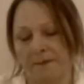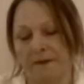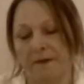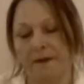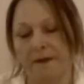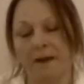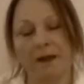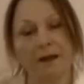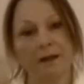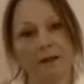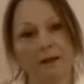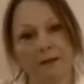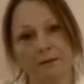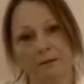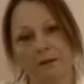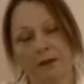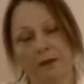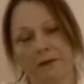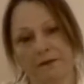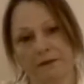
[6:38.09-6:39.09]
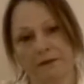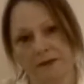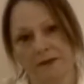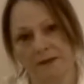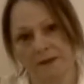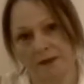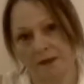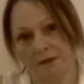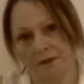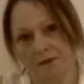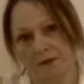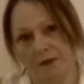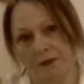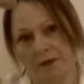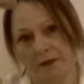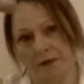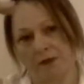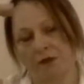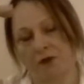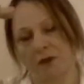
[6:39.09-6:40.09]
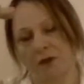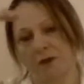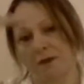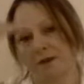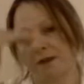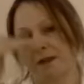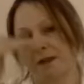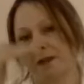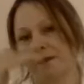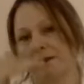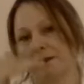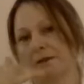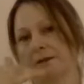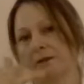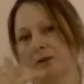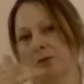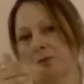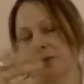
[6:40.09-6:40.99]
They have to scale their energies down a little